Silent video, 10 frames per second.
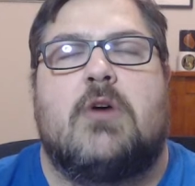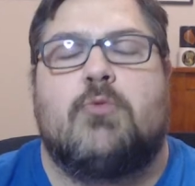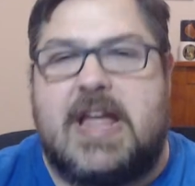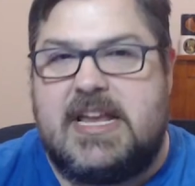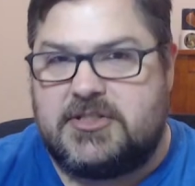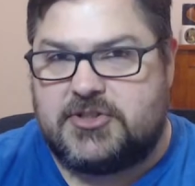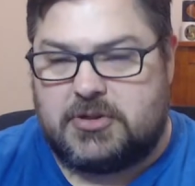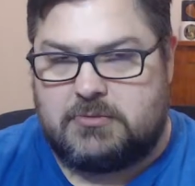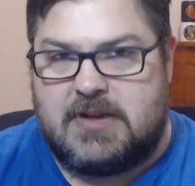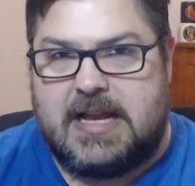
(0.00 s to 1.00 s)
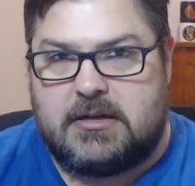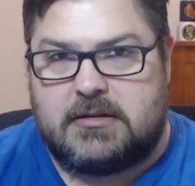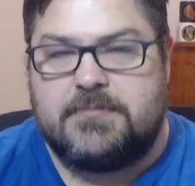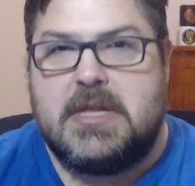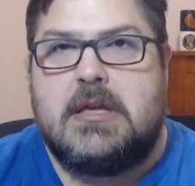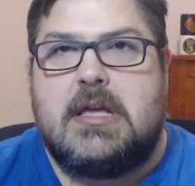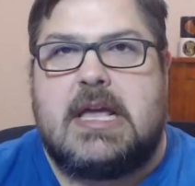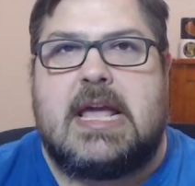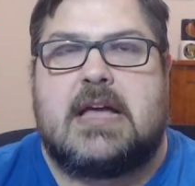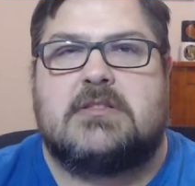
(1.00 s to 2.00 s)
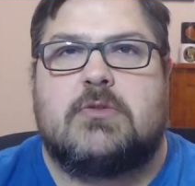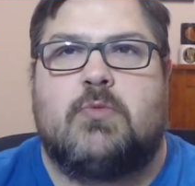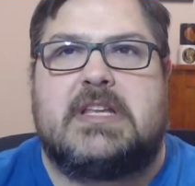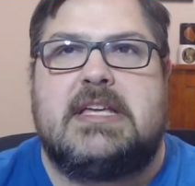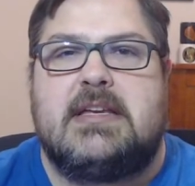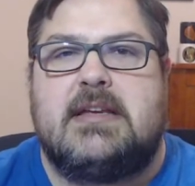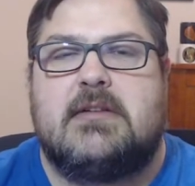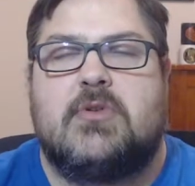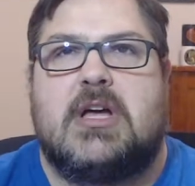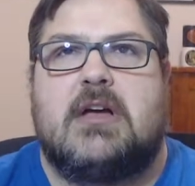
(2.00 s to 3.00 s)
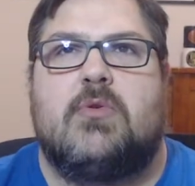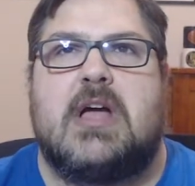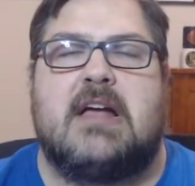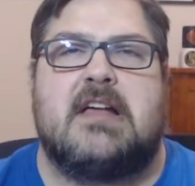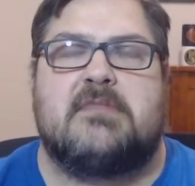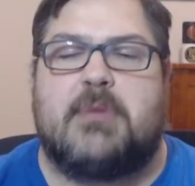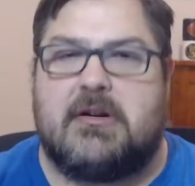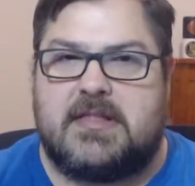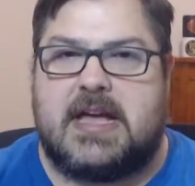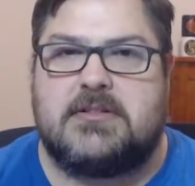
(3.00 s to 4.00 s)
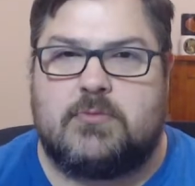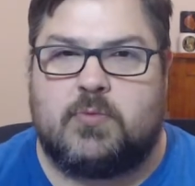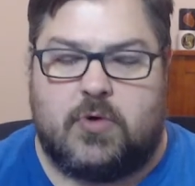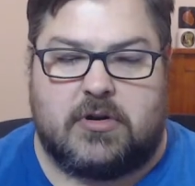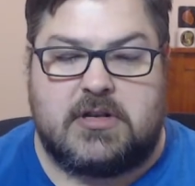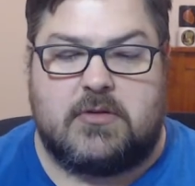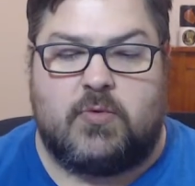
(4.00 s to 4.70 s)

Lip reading: range writer, and what he as part of that work,